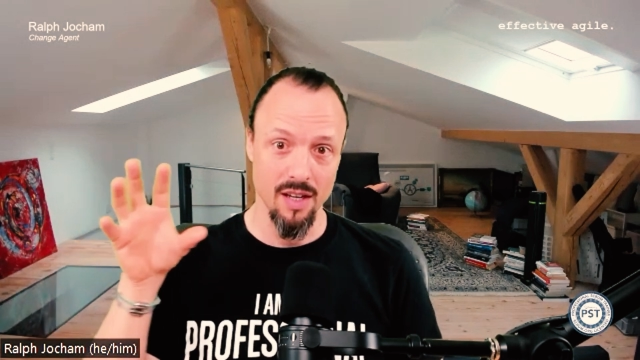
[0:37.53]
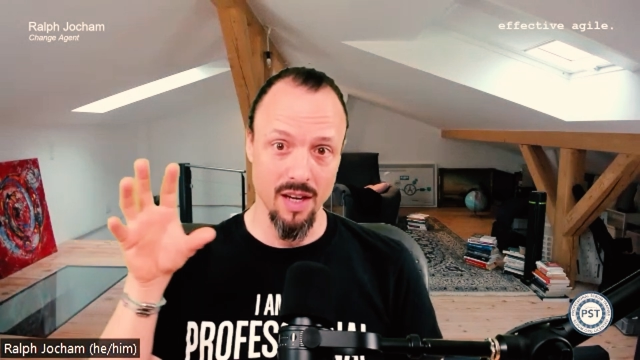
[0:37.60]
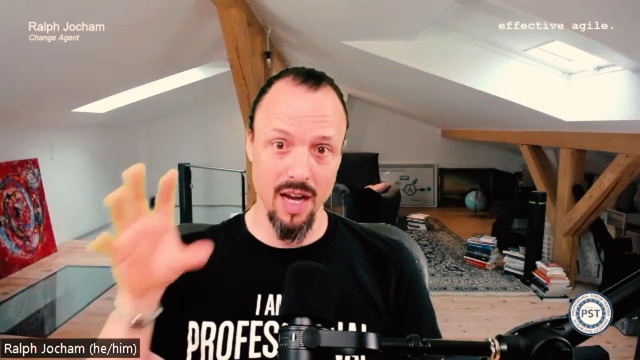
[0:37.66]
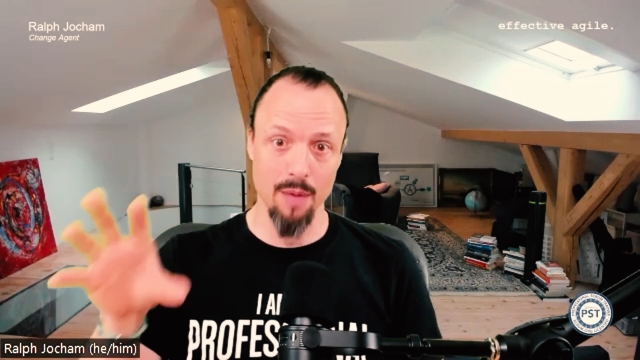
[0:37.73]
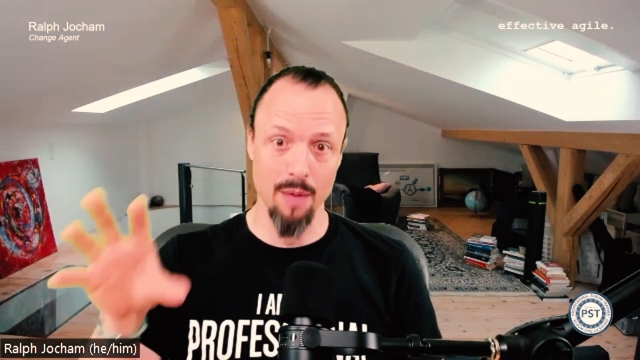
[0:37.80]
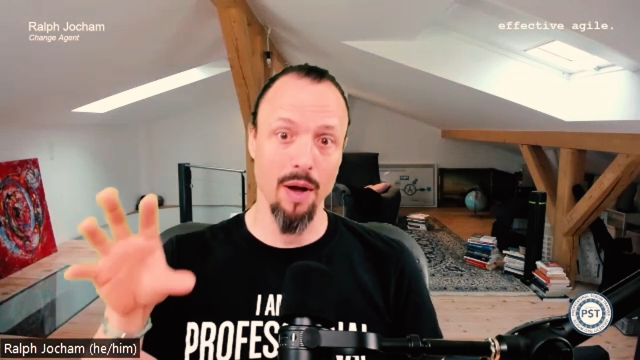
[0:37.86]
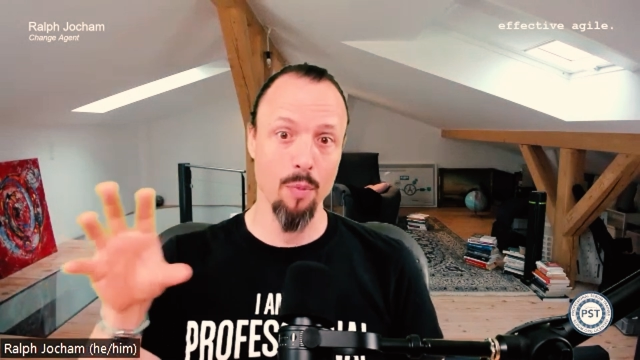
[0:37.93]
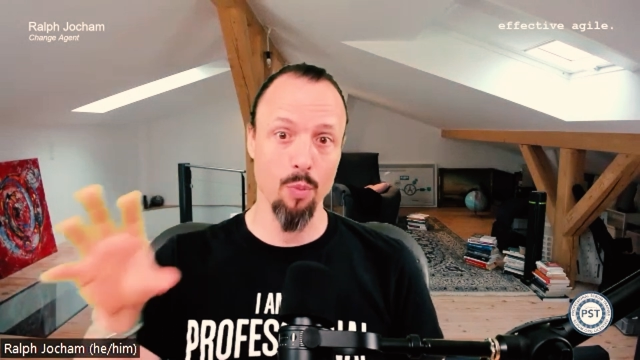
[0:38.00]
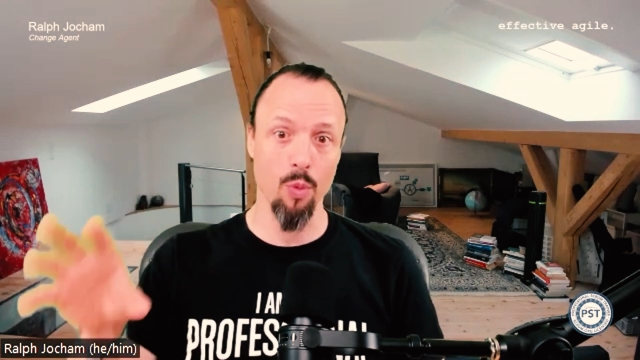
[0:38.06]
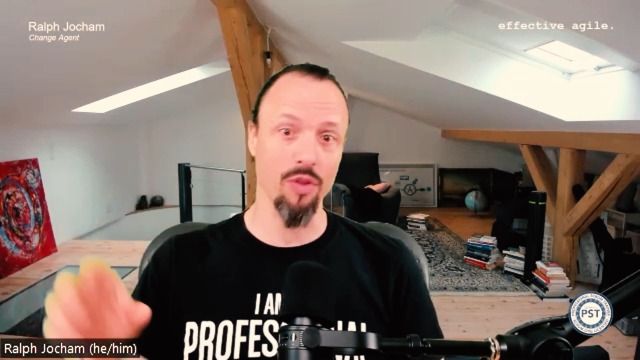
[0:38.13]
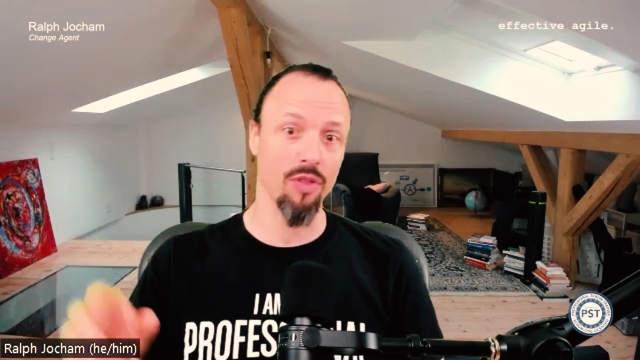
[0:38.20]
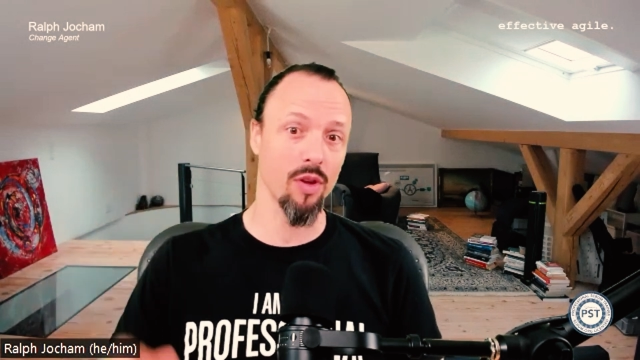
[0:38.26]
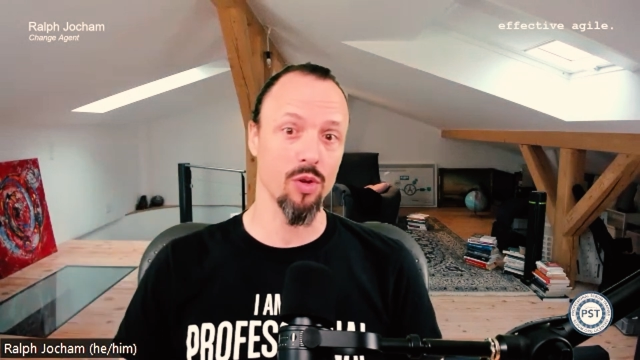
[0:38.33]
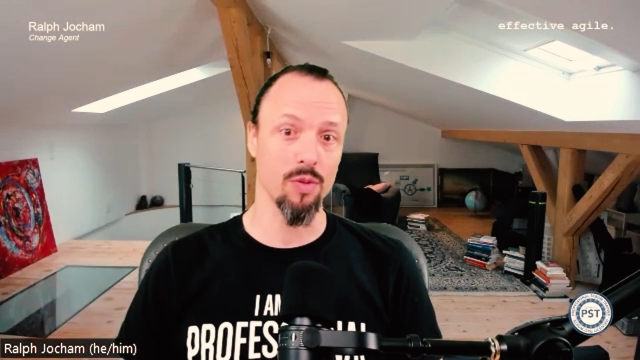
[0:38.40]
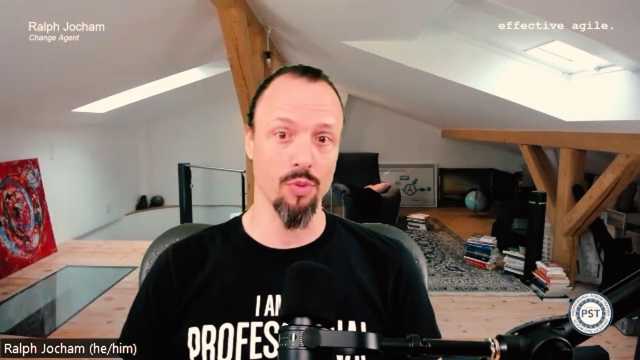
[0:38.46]
come up
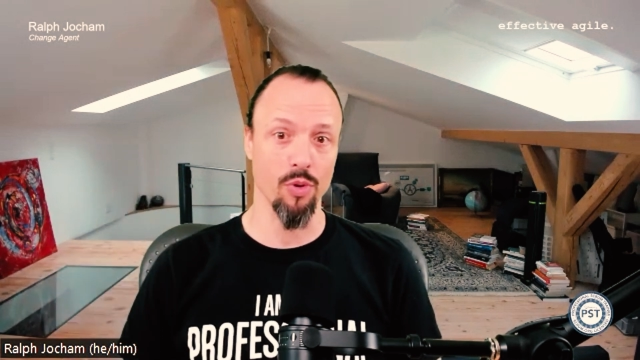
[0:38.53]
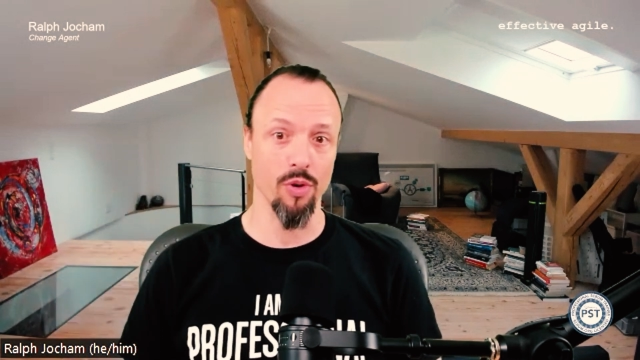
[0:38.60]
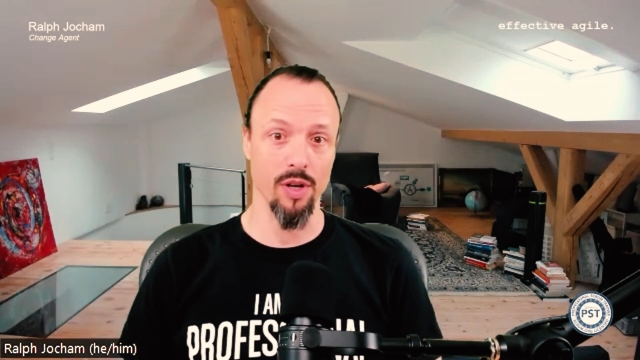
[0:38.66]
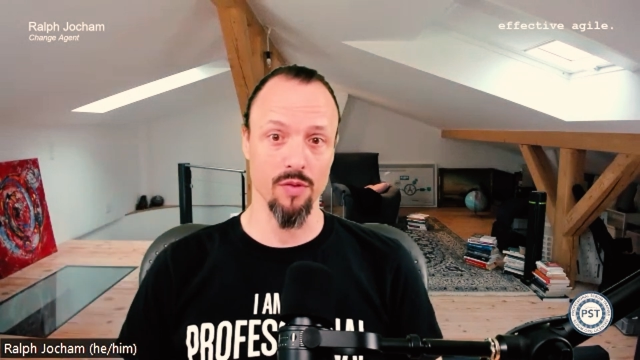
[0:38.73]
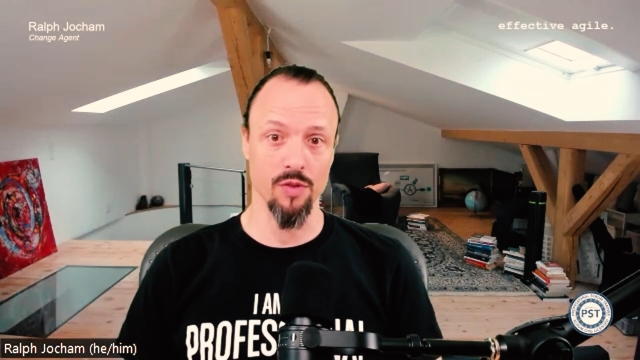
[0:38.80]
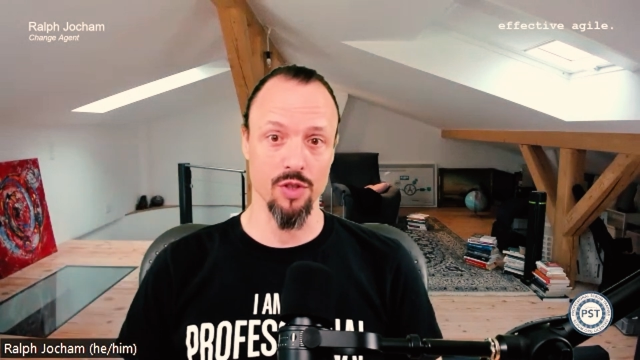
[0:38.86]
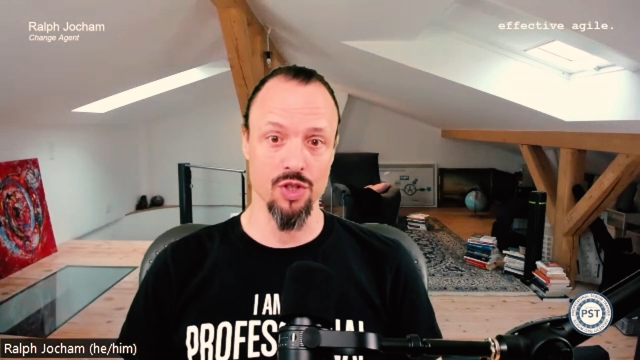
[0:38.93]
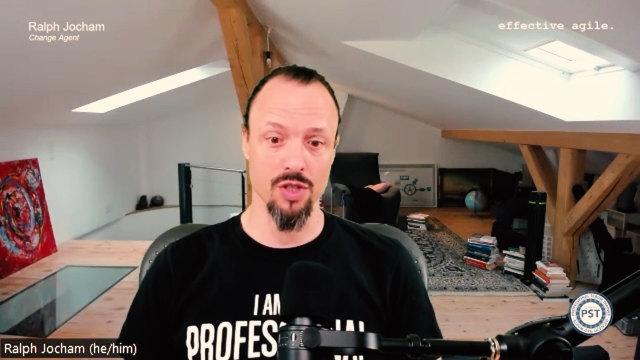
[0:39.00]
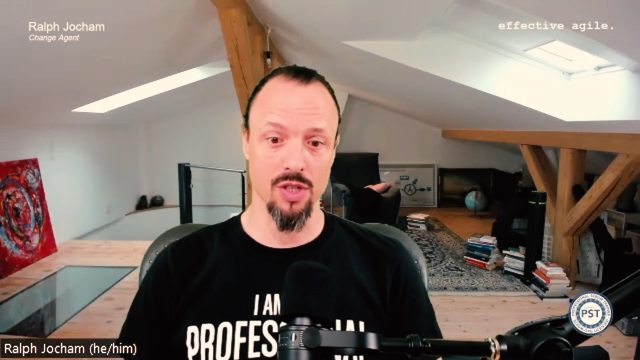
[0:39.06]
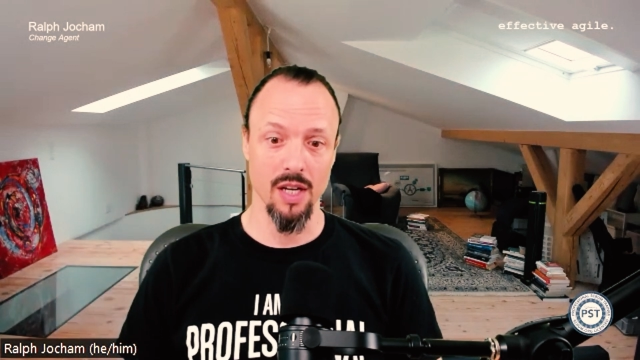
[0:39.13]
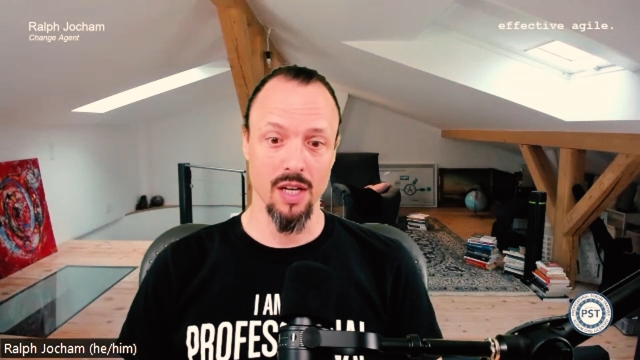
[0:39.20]
with a good product vision